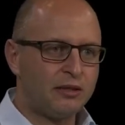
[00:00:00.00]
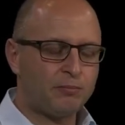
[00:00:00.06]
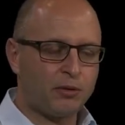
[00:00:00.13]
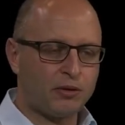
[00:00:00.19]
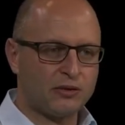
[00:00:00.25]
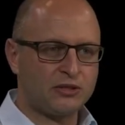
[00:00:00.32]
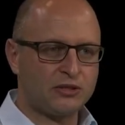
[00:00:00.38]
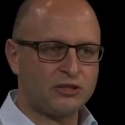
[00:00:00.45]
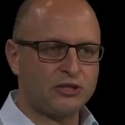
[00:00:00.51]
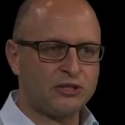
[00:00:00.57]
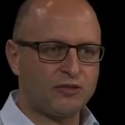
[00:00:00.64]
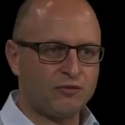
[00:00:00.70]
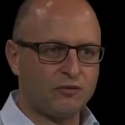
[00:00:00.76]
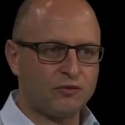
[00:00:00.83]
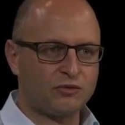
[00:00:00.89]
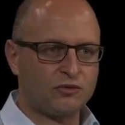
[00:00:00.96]
politicians
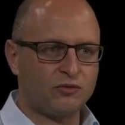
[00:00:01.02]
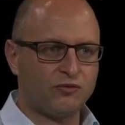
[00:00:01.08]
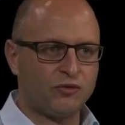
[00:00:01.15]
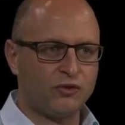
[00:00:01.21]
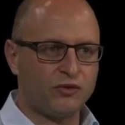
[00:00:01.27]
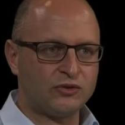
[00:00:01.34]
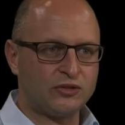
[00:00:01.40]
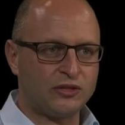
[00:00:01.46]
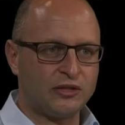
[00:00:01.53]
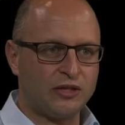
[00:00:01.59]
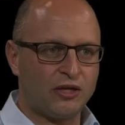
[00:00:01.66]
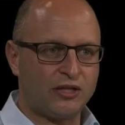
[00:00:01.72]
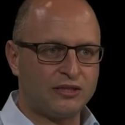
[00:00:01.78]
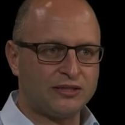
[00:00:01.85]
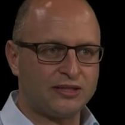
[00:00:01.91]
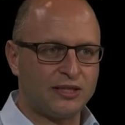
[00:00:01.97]
have looked voters in the
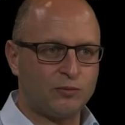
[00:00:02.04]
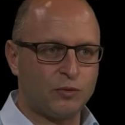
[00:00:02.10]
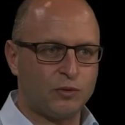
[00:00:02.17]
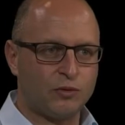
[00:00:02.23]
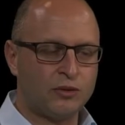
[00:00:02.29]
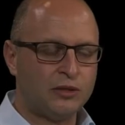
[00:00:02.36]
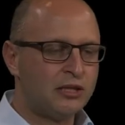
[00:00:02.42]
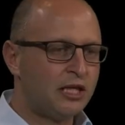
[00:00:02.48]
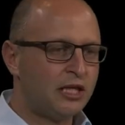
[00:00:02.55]
eye and said, "Well,